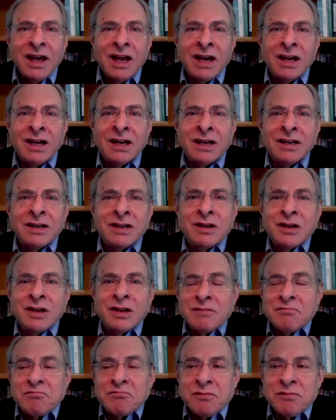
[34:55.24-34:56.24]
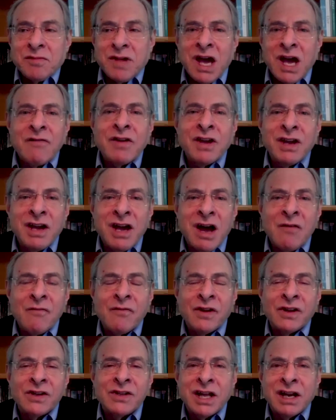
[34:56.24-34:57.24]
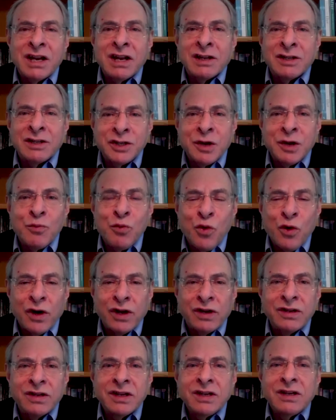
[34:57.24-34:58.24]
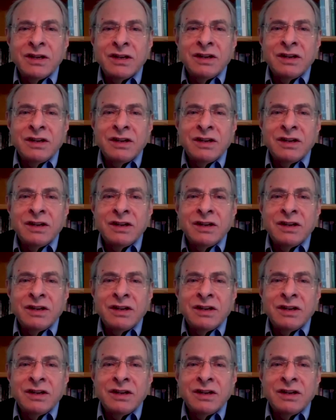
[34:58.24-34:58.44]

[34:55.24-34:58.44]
and having confidence that at some point